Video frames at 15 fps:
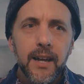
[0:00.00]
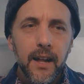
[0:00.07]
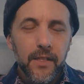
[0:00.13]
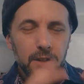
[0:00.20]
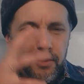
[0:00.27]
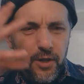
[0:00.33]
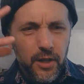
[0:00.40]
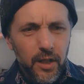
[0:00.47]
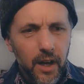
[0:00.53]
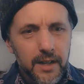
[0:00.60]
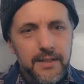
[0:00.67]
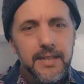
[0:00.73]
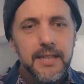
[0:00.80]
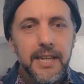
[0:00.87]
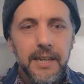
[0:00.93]
And there's a
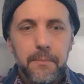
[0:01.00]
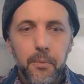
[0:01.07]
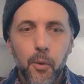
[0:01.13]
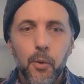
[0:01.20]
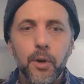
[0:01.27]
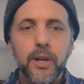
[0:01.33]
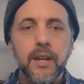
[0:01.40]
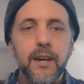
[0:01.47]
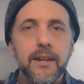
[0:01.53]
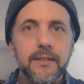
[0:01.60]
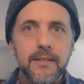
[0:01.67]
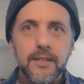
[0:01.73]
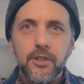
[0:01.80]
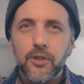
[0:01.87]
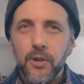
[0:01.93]
lot to keep
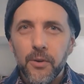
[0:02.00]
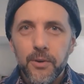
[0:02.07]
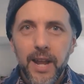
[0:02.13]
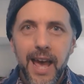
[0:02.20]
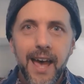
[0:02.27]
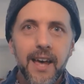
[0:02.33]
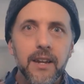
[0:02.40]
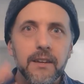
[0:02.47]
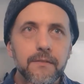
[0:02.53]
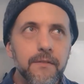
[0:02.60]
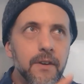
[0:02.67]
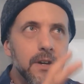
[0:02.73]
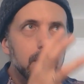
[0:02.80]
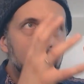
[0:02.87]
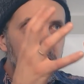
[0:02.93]
organized in your own head
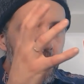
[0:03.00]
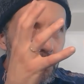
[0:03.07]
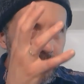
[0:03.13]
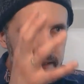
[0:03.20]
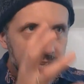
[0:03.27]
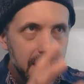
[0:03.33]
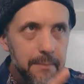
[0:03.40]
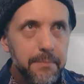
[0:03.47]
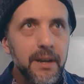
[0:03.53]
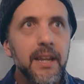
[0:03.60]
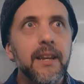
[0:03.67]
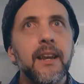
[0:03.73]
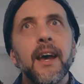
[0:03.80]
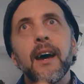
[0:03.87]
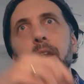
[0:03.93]
of what's
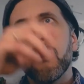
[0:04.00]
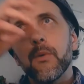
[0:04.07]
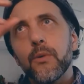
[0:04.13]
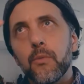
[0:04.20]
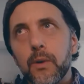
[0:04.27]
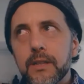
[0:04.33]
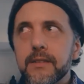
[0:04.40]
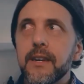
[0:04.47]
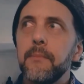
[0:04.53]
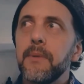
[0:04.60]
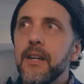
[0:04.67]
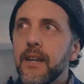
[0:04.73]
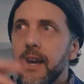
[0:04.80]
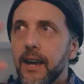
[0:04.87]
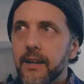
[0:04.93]
happening now and what's
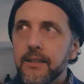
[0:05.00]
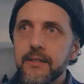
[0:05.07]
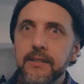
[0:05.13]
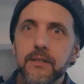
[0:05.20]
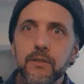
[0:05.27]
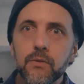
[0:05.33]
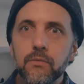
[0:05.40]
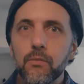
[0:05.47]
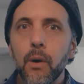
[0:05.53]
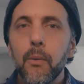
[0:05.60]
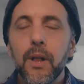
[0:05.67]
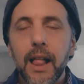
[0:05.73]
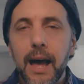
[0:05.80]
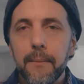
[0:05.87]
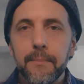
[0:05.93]
coming next and what
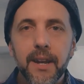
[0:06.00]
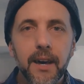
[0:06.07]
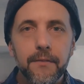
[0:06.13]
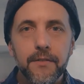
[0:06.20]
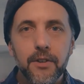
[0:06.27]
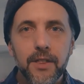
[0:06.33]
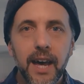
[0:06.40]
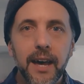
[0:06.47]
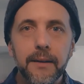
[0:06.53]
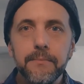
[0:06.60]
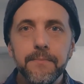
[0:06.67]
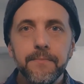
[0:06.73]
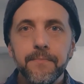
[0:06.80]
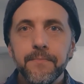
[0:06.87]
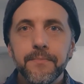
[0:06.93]
will happen after that.
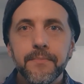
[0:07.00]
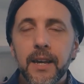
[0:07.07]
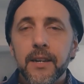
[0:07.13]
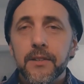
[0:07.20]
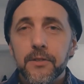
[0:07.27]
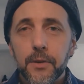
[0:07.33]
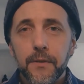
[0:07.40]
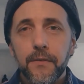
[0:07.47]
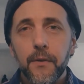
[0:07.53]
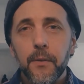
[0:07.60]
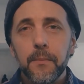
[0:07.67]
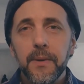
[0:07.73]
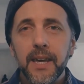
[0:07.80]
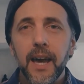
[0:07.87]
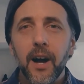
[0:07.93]
So if it
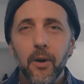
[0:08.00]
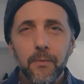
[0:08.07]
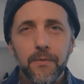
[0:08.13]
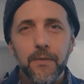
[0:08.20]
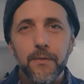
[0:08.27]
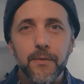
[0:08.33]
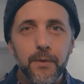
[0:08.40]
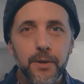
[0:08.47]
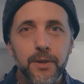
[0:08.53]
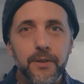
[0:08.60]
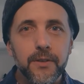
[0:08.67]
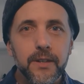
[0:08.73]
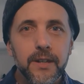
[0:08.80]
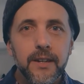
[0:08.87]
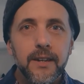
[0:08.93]
would be helpful for
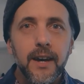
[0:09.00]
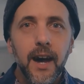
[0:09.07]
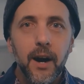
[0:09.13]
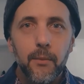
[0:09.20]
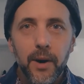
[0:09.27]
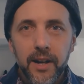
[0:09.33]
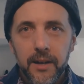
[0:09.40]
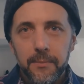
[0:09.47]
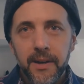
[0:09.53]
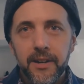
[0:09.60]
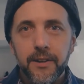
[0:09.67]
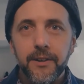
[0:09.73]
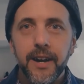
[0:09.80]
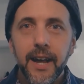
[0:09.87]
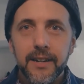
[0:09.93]
you, I
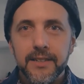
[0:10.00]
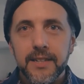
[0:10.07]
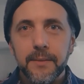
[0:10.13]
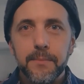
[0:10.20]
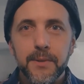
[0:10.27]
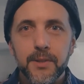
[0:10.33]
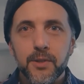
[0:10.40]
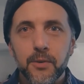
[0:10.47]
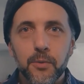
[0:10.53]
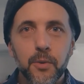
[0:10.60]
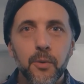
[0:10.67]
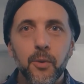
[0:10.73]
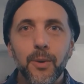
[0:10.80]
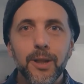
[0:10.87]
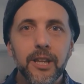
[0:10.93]
recommend our next episode
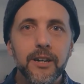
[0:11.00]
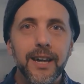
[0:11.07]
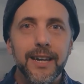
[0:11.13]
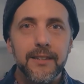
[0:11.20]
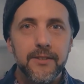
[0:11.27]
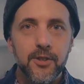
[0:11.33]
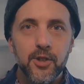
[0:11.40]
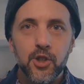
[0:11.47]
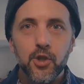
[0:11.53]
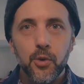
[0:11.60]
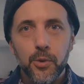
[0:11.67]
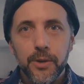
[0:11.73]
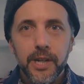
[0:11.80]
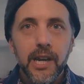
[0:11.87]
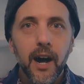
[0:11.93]
where we will look at
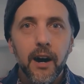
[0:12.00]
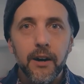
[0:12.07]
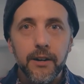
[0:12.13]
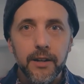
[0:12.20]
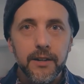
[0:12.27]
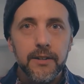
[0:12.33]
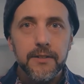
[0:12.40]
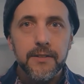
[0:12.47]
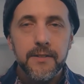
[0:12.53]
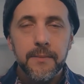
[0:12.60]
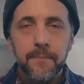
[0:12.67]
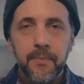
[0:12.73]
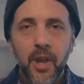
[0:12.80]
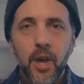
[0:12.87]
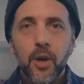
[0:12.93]
story arcs,
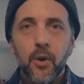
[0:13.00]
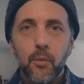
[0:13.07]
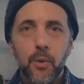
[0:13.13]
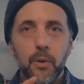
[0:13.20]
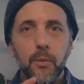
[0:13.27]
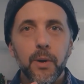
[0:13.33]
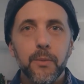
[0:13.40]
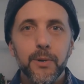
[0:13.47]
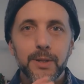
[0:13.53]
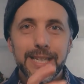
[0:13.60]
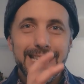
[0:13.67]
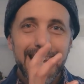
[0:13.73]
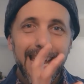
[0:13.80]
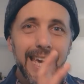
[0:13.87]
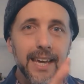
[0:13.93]
where we
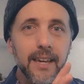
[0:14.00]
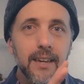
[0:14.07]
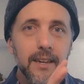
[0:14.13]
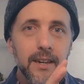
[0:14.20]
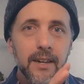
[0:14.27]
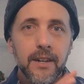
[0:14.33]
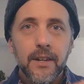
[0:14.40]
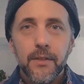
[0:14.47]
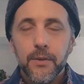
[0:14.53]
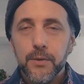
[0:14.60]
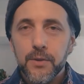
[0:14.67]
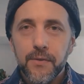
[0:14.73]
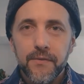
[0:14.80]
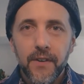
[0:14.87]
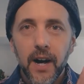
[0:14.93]
take
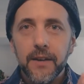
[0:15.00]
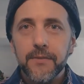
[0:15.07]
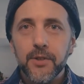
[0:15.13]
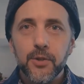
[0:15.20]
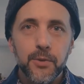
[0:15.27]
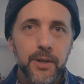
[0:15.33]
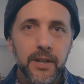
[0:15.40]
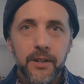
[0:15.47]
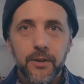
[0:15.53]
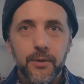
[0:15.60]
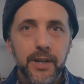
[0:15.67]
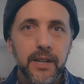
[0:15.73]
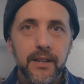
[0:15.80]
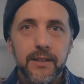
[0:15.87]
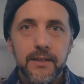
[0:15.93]
those 5 story
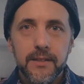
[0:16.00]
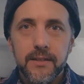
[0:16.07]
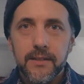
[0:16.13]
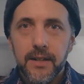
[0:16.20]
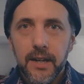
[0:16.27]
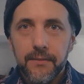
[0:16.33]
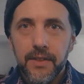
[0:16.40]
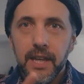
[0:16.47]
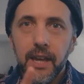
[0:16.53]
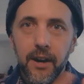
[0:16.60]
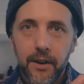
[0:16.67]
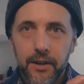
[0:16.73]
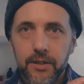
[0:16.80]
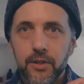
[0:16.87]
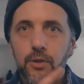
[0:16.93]
ingredients of the
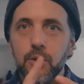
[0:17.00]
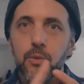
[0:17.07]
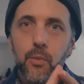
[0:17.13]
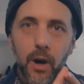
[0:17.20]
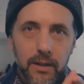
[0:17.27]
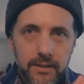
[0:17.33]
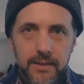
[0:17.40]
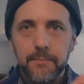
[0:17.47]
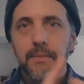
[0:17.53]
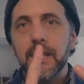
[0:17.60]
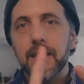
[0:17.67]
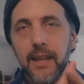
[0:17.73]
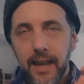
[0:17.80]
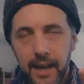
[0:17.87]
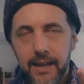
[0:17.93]
character who wants
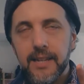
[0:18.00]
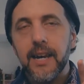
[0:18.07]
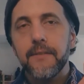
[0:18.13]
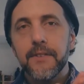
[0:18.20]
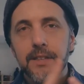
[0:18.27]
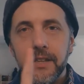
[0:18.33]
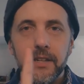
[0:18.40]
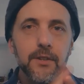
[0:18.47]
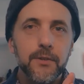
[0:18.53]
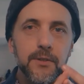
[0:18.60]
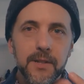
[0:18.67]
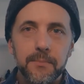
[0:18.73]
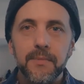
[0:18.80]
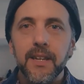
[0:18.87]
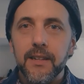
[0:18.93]
something, they can't have it, they do
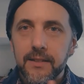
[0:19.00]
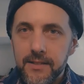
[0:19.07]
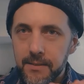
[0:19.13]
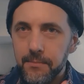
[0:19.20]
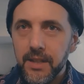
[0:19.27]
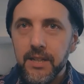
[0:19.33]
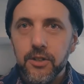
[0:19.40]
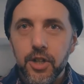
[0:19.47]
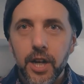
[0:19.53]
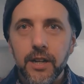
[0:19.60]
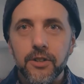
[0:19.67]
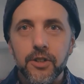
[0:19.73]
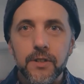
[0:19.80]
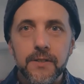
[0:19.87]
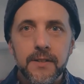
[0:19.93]
something and something
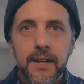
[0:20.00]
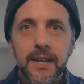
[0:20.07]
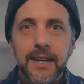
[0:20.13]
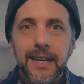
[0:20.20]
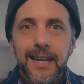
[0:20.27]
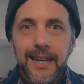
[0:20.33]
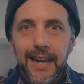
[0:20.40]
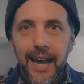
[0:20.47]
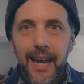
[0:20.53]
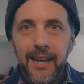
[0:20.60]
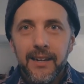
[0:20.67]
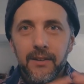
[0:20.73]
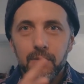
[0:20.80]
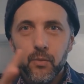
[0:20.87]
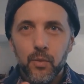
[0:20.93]
changes,
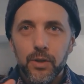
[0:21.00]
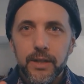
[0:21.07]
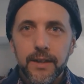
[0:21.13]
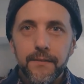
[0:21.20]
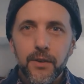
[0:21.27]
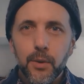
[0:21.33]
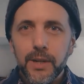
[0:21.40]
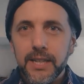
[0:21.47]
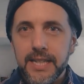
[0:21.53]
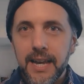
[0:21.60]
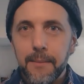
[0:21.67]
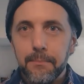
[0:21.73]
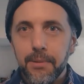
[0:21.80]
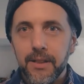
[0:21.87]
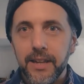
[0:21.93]
and we'll give you a
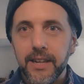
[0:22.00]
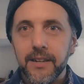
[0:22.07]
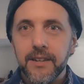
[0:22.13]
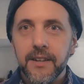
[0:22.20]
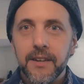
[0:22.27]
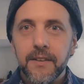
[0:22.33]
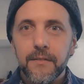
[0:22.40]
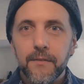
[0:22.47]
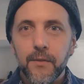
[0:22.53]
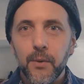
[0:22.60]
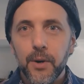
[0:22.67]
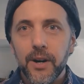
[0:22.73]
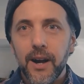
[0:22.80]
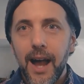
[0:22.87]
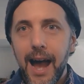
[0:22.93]
template
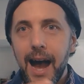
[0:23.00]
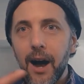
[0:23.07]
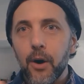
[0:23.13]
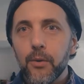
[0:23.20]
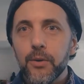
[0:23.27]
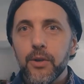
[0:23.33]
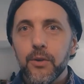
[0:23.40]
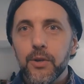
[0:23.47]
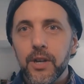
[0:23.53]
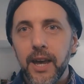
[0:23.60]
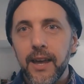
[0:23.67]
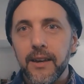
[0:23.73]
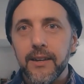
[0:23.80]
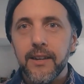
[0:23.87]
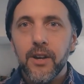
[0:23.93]
for how you
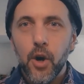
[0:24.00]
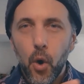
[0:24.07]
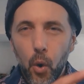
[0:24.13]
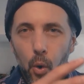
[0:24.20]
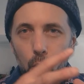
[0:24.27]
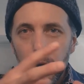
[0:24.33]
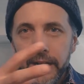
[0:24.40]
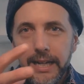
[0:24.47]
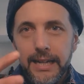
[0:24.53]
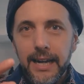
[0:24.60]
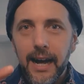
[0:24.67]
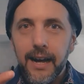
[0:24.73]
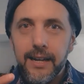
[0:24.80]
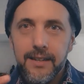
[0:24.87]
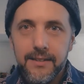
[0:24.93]
can
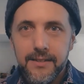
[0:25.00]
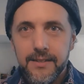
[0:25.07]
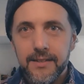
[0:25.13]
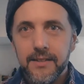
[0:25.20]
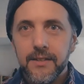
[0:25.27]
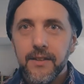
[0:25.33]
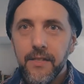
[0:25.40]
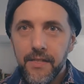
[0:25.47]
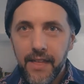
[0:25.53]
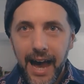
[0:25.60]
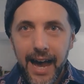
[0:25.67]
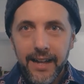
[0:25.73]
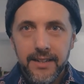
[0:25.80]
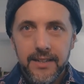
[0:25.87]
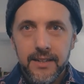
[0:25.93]
organize
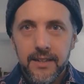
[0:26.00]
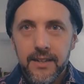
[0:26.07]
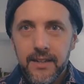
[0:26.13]
that